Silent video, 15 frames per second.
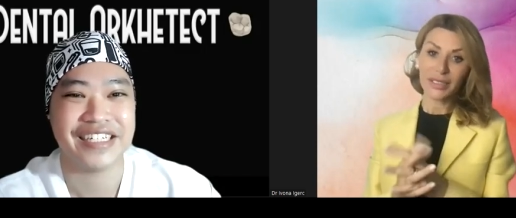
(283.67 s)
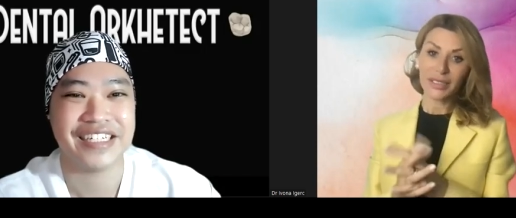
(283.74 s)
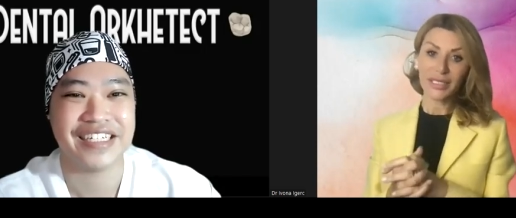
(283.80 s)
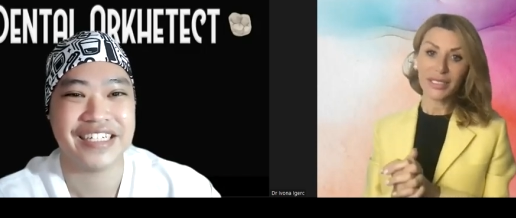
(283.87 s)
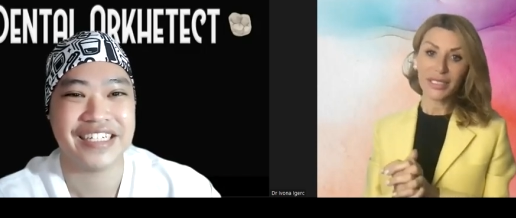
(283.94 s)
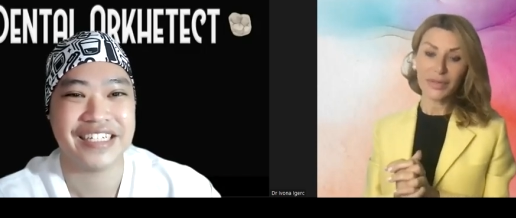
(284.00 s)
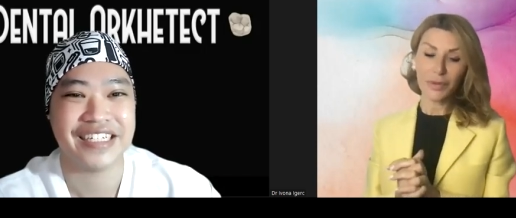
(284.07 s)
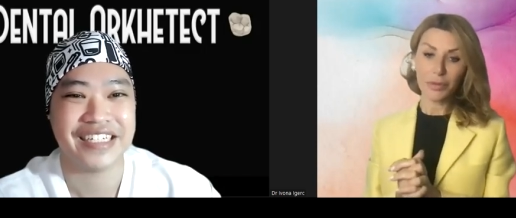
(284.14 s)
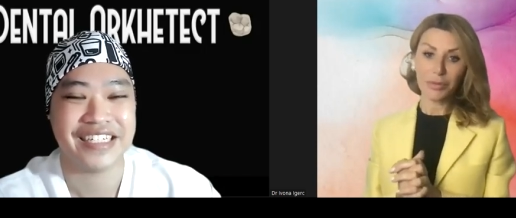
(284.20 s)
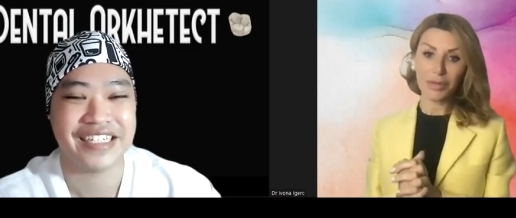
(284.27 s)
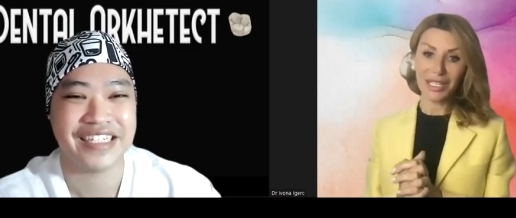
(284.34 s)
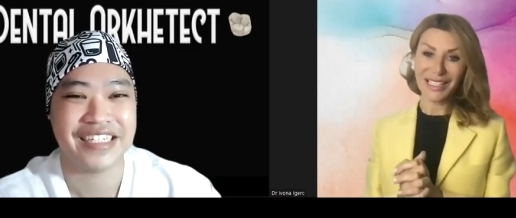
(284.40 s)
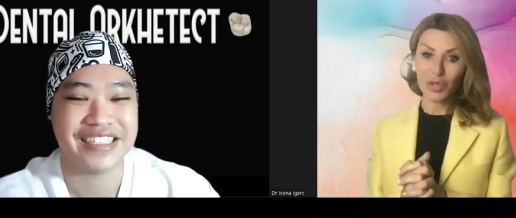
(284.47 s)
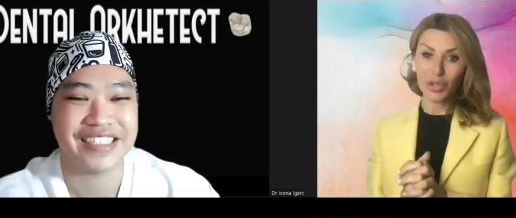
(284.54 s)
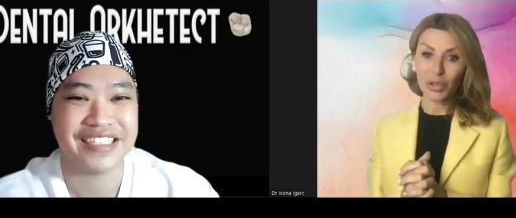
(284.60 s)
Speaker 1: This is for
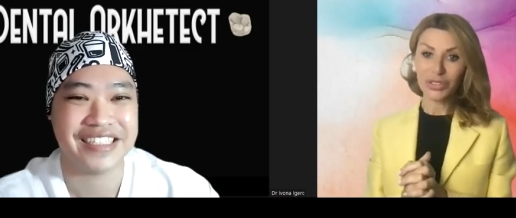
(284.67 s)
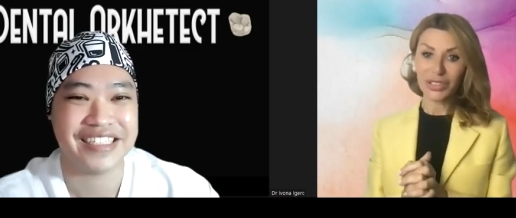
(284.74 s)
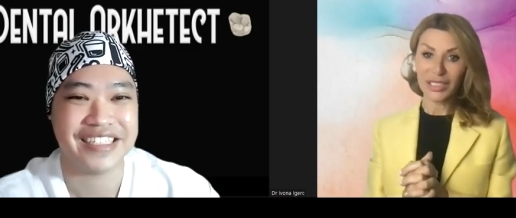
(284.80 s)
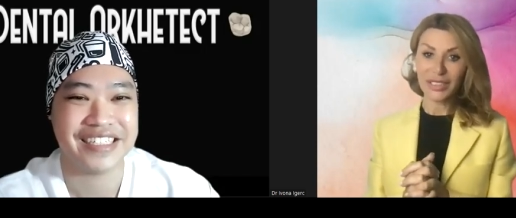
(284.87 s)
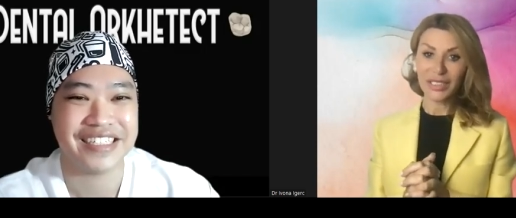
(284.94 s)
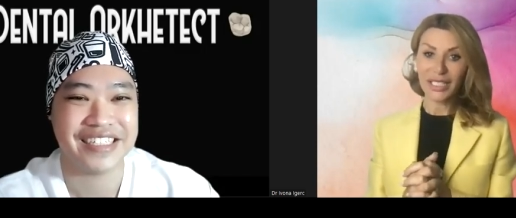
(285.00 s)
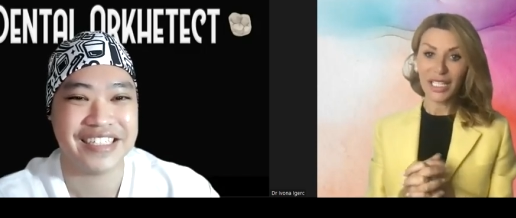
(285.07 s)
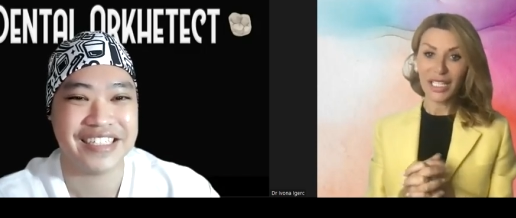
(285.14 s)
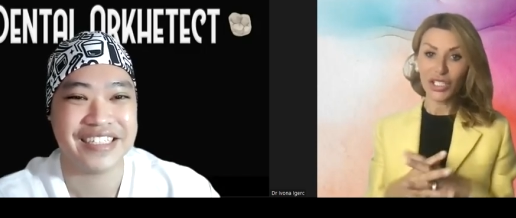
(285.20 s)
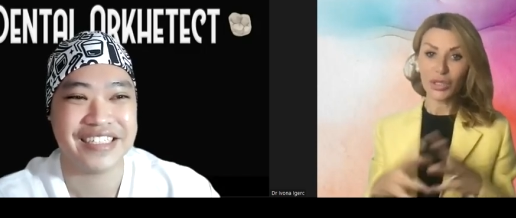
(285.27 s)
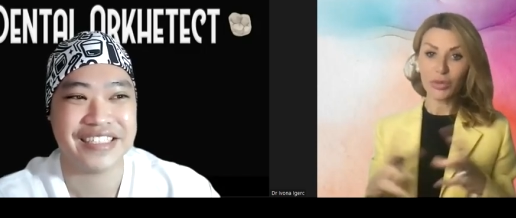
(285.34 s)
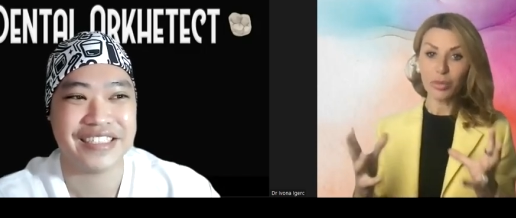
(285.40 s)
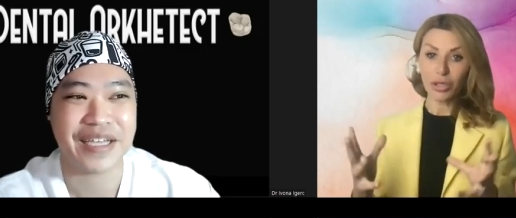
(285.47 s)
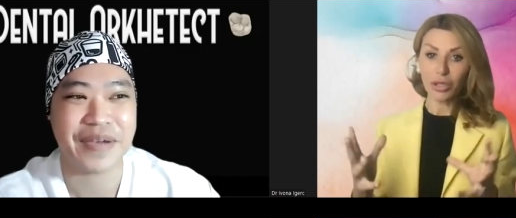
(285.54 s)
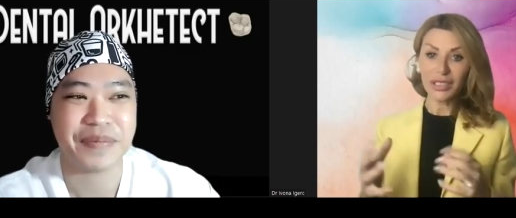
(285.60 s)
me
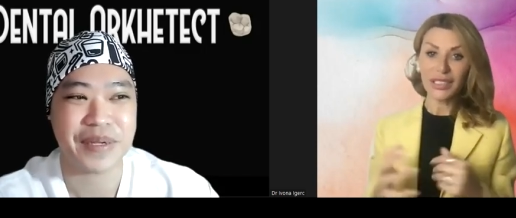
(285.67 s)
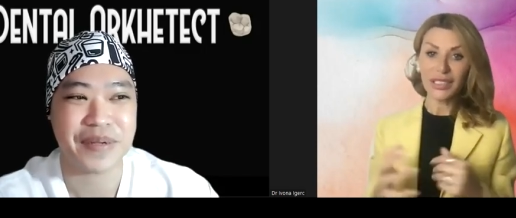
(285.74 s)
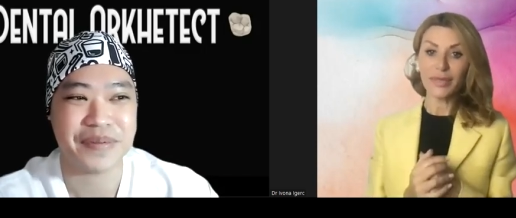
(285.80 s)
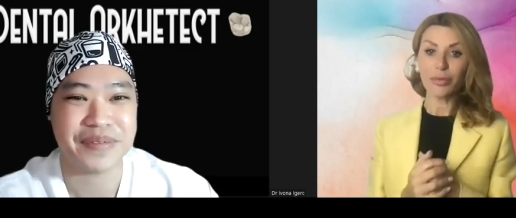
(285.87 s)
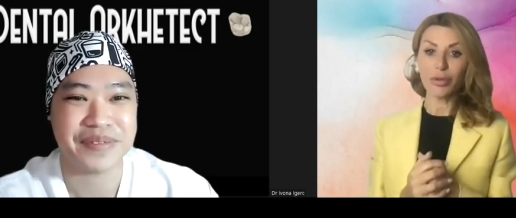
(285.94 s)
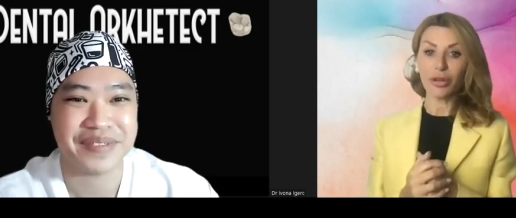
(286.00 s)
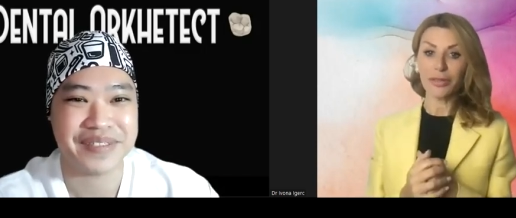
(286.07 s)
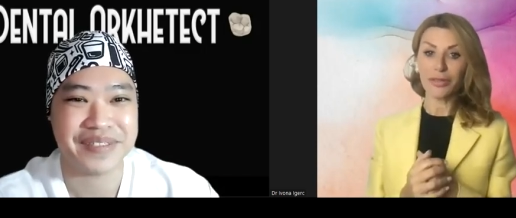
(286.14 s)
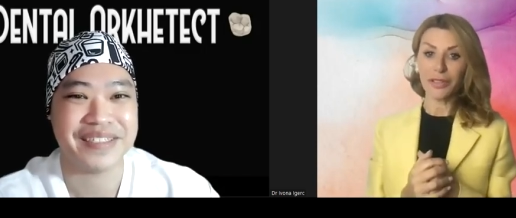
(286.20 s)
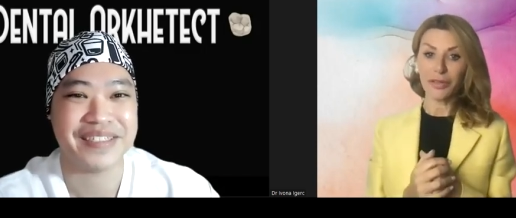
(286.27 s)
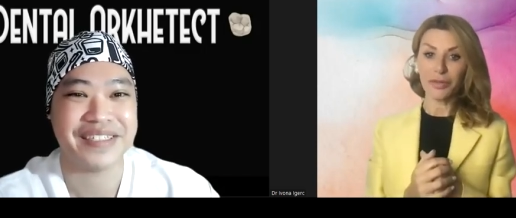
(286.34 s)
contraindication. Body dysmorphia of